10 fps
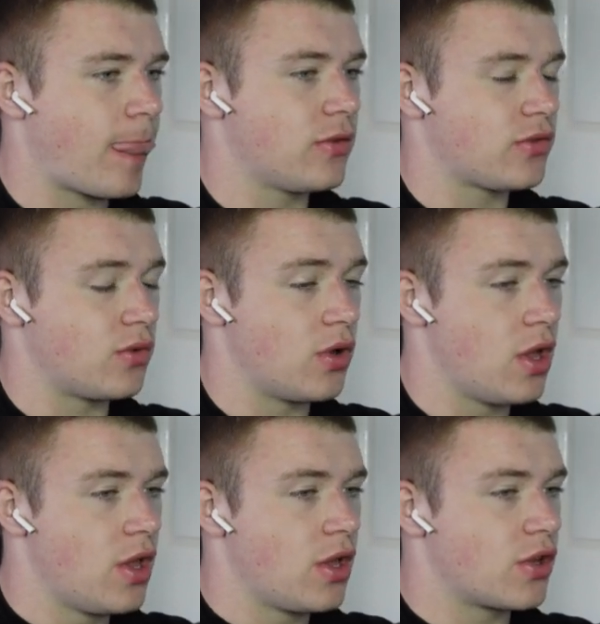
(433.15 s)
So
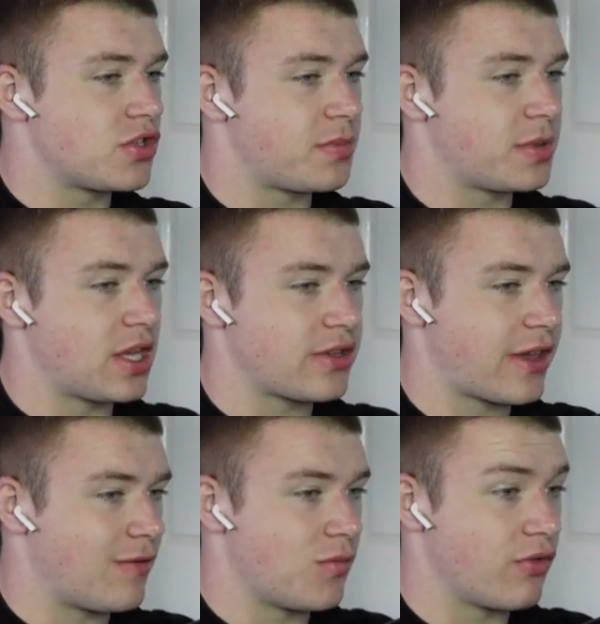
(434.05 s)
could you potentially
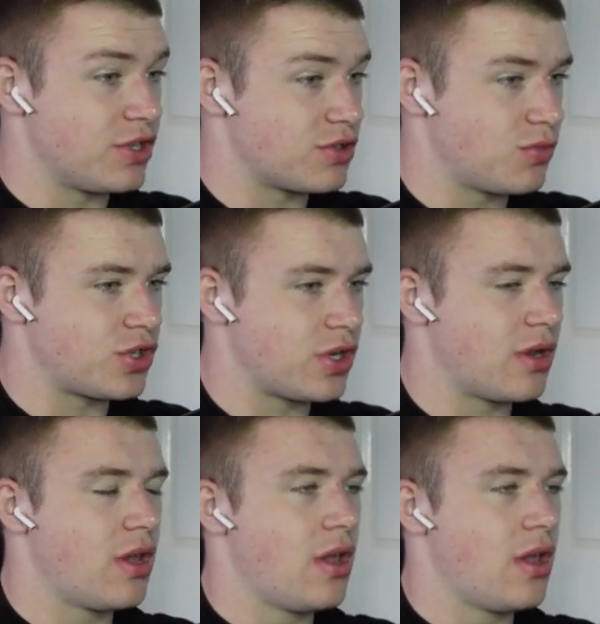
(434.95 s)
have more range of motion?